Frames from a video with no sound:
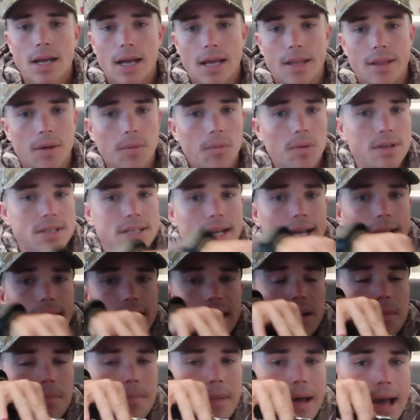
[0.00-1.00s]
And then once I
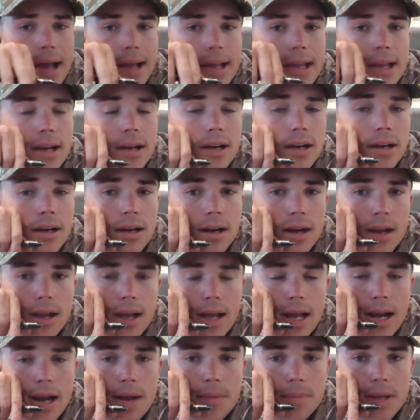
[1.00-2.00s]
get it back here
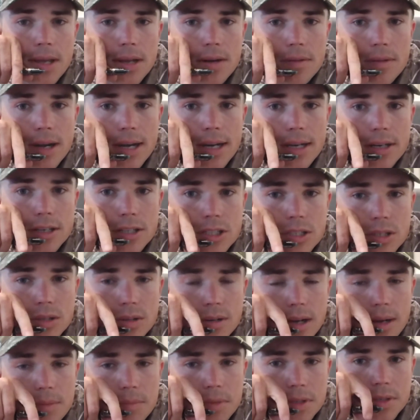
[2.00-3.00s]
and I'm getting ready to
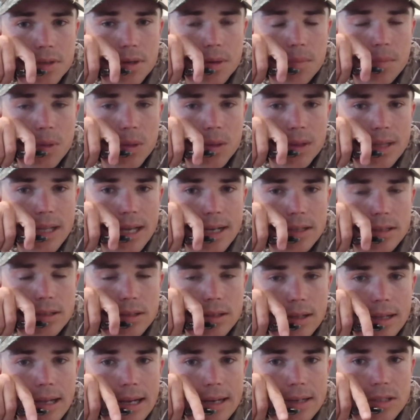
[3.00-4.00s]
shoot, I'm just going to put
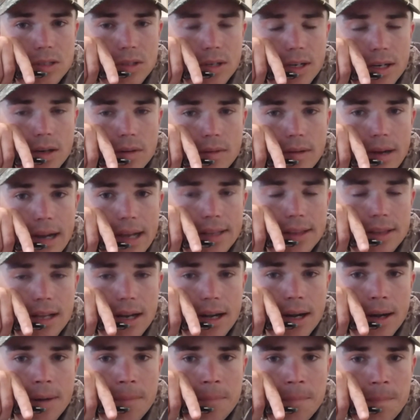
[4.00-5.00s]
that trigger right
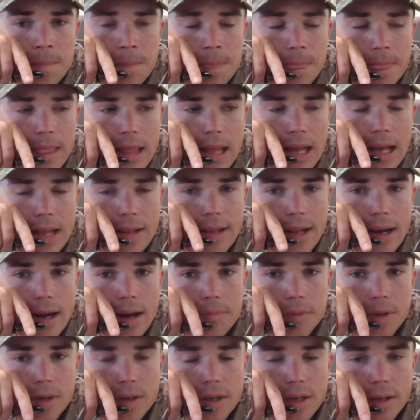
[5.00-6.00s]
there, and then
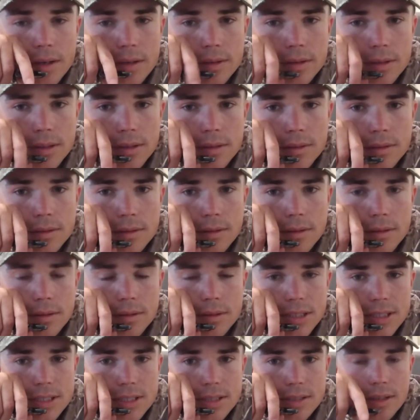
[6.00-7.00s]
I'm going to
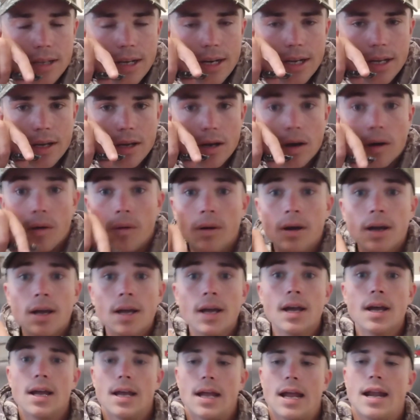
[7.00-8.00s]
just let it go.
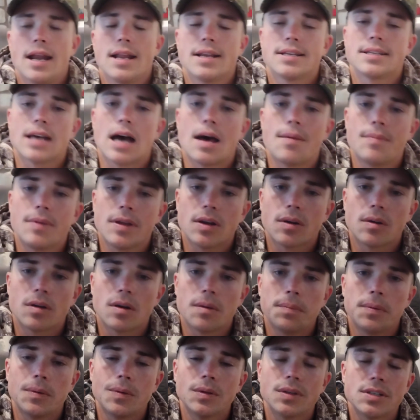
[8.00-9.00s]
Anytime that you're
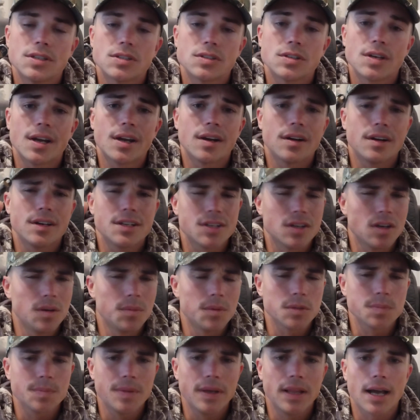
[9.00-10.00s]
going to pull this trigger, it should
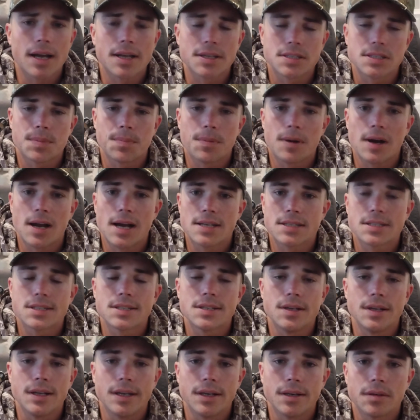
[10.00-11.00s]
almost be like a surprise
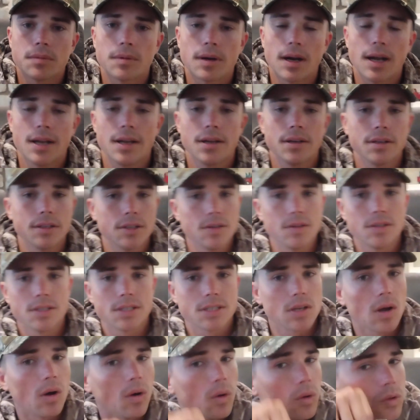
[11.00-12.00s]
to you, right? You
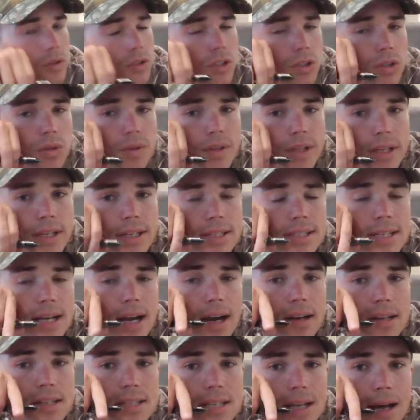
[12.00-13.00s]
just hold true the
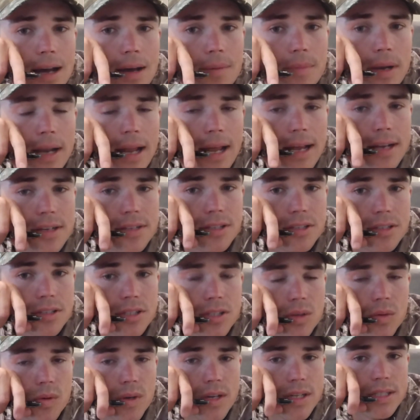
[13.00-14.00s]
entire time, and as you're
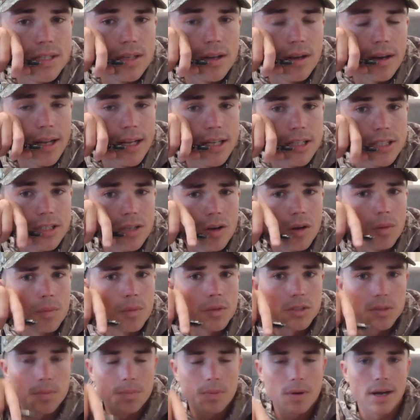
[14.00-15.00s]
squeezing on it, it should
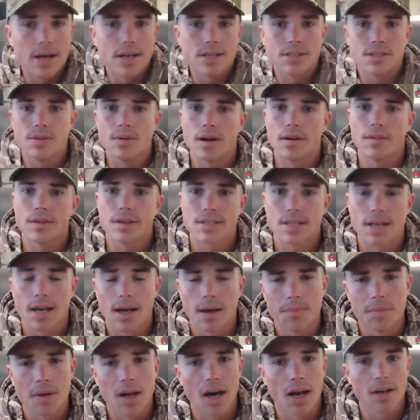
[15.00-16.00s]
almost surprise you every
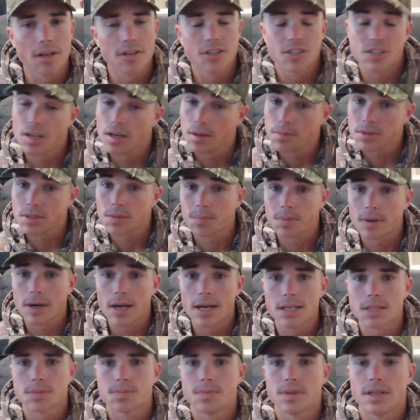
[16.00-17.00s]
time. Not a jump
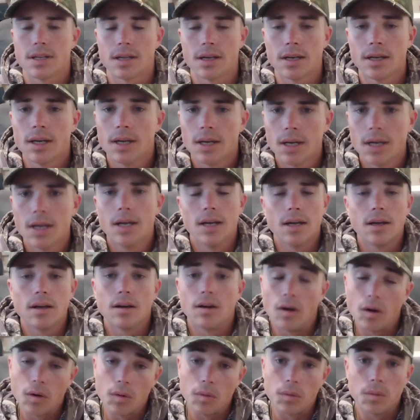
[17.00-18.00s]
surprise, but
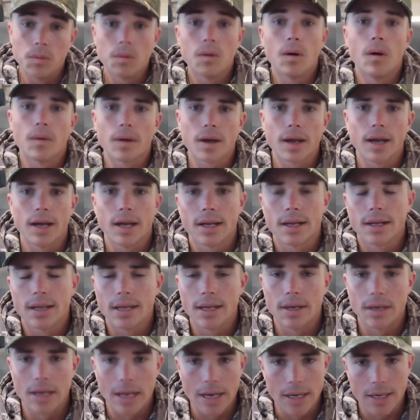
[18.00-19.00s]
oh, okay,
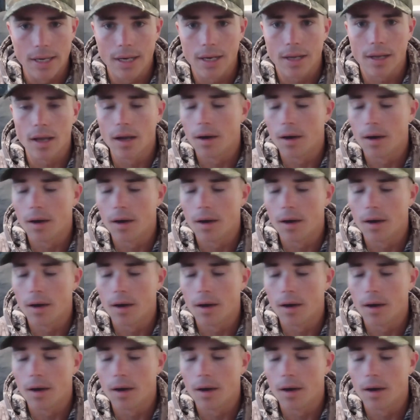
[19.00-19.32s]
it did